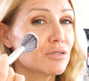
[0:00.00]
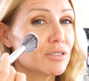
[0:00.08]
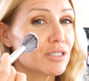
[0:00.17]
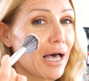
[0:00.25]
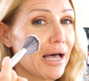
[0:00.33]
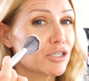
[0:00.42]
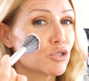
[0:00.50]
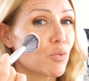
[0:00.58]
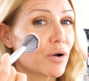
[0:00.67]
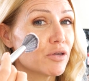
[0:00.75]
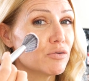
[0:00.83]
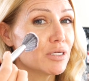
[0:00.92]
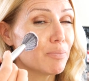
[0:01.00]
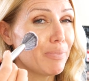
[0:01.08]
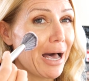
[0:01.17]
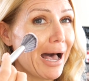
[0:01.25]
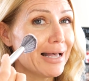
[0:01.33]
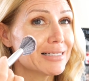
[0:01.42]
touch, where you
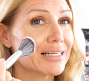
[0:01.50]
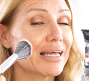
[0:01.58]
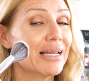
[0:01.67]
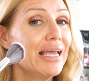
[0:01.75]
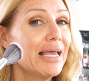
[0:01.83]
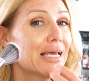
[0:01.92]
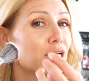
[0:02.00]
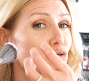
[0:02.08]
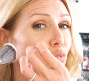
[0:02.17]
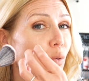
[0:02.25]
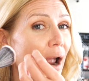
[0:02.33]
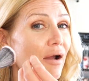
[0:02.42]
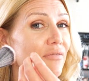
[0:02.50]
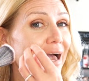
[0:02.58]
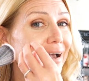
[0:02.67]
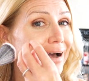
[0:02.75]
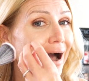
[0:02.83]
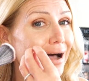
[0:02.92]
deposit, is where
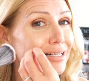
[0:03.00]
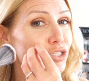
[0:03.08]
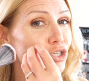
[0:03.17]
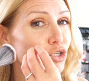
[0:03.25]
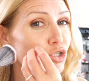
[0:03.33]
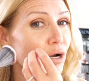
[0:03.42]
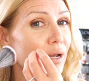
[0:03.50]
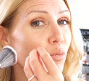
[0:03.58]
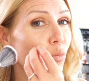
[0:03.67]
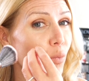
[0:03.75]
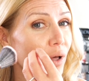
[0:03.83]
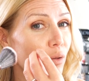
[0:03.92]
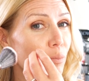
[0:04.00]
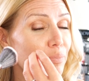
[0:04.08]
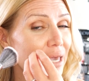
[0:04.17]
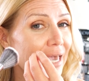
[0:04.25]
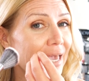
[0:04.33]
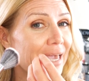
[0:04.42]
that concentrate will
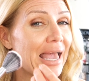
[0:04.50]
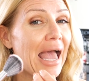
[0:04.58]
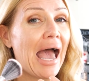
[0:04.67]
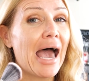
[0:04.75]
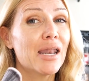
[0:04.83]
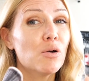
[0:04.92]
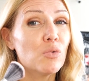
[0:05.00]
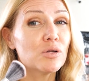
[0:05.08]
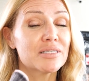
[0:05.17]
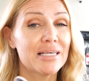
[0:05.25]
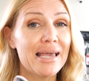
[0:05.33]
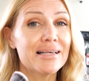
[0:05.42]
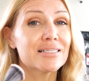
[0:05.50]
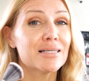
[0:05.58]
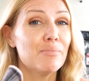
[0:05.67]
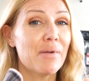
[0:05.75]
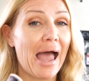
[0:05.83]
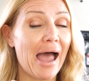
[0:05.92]
be, and it will take
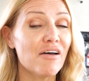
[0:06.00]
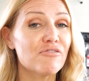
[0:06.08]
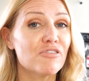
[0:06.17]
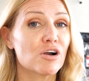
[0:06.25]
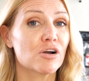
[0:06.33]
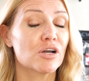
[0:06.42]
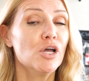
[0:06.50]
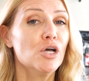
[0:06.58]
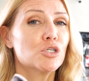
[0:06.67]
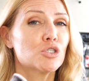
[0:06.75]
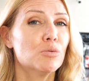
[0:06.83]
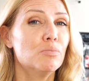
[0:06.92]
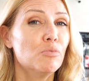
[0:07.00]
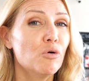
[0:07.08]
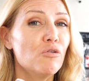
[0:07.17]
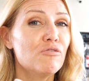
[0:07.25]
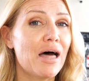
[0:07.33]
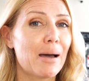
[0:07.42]
some effort to
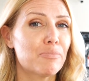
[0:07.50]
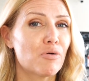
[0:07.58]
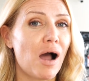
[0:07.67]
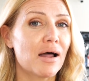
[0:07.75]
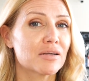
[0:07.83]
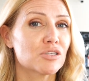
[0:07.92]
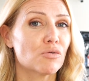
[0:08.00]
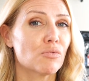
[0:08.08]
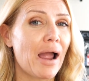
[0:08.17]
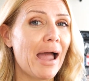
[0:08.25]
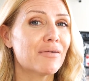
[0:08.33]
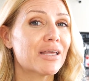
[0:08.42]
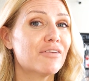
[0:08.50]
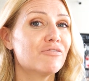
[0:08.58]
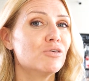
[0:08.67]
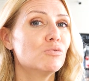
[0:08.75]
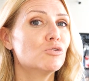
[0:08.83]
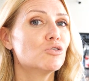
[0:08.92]
move that product around if
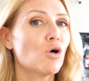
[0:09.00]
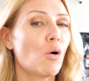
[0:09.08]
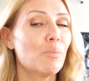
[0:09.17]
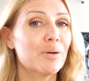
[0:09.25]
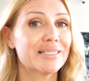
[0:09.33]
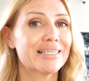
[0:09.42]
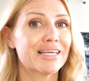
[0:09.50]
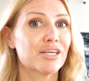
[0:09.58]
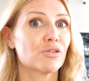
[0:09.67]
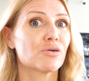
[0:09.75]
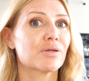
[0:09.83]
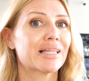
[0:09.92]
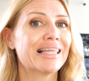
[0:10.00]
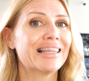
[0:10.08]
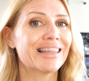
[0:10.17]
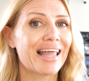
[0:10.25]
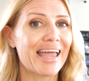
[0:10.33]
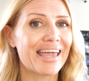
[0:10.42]
you don't particularly
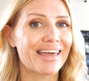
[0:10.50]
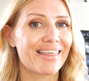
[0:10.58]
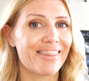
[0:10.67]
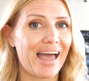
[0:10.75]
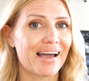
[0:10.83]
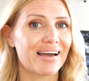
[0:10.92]
like that